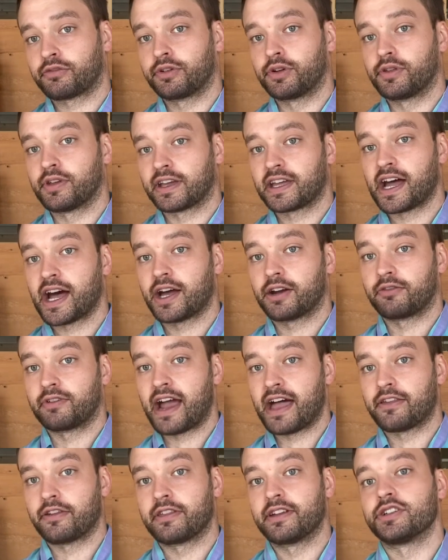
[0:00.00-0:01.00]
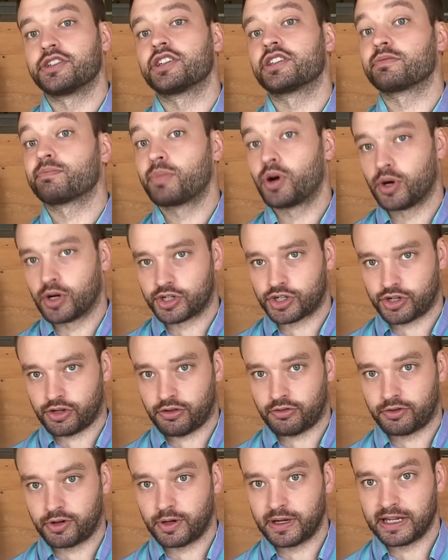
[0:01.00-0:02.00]
the cut rather than just push
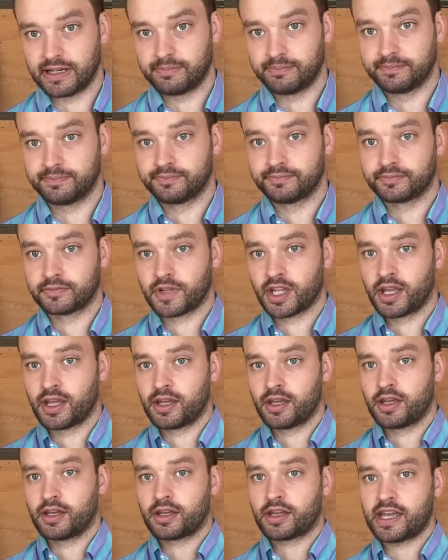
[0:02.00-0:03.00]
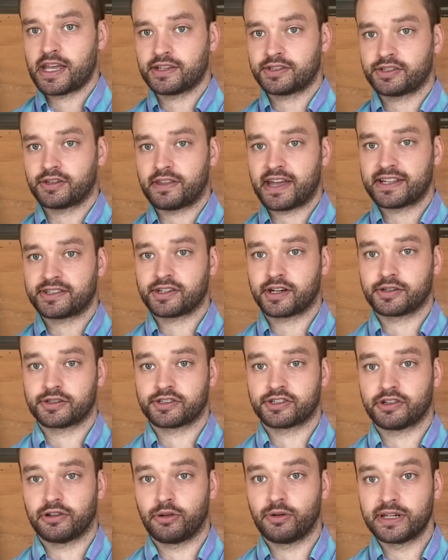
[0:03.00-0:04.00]
through it. Okay, so that's our
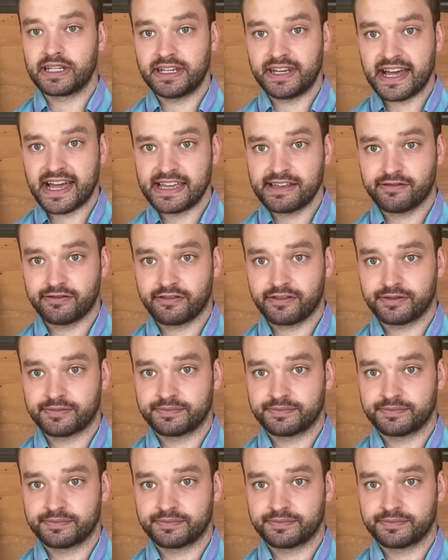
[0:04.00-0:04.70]
Sloyd knife.